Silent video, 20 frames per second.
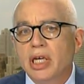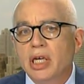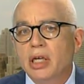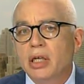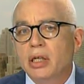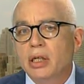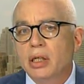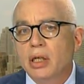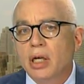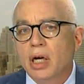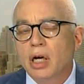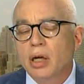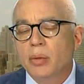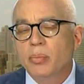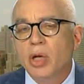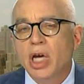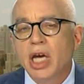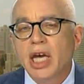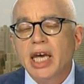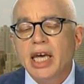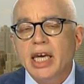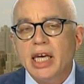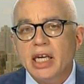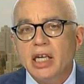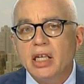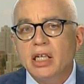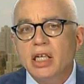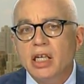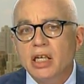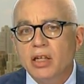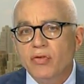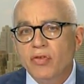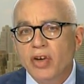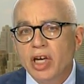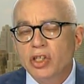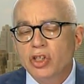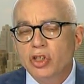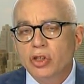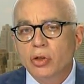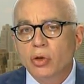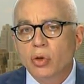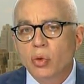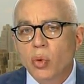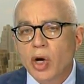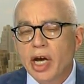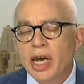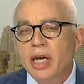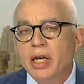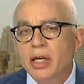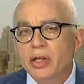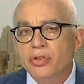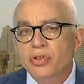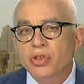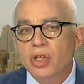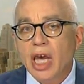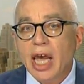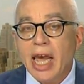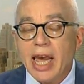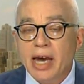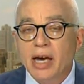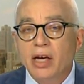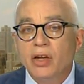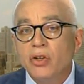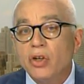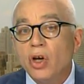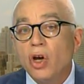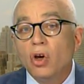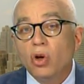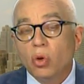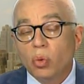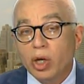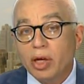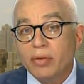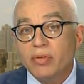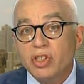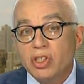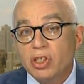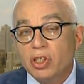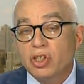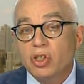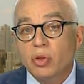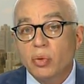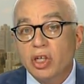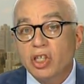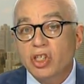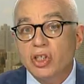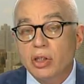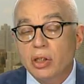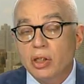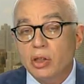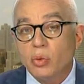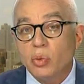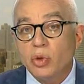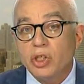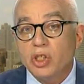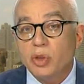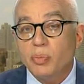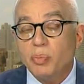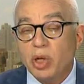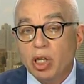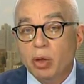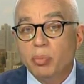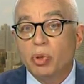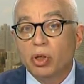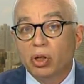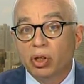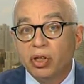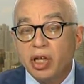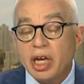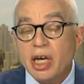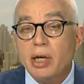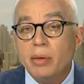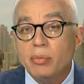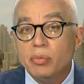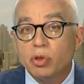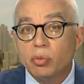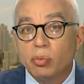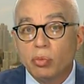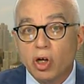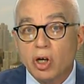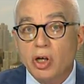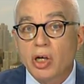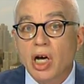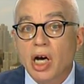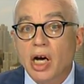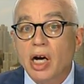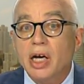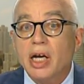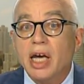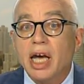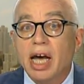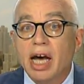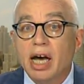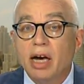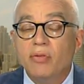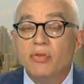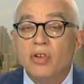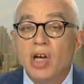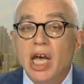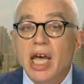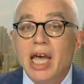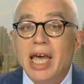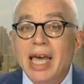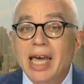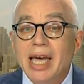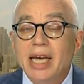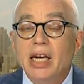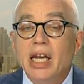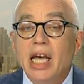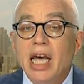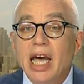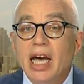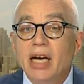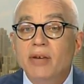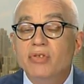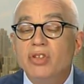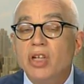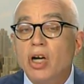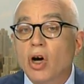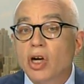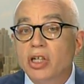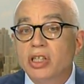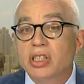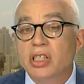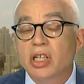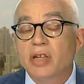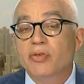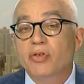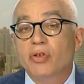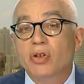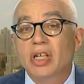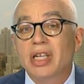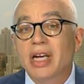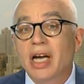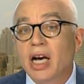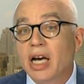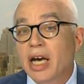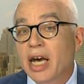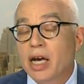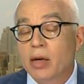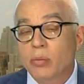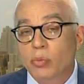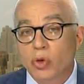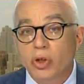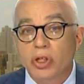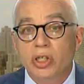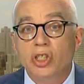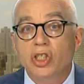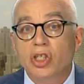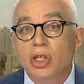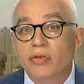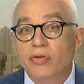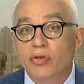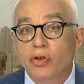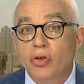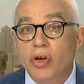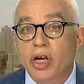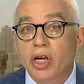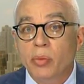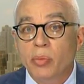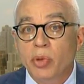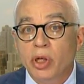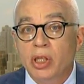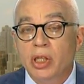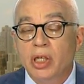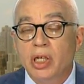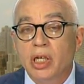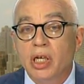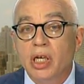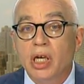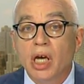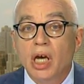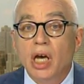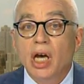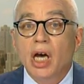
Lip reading: in conventional ways. And we have a situation in which people named Murdoch are suffering a hemorrhage of credibility.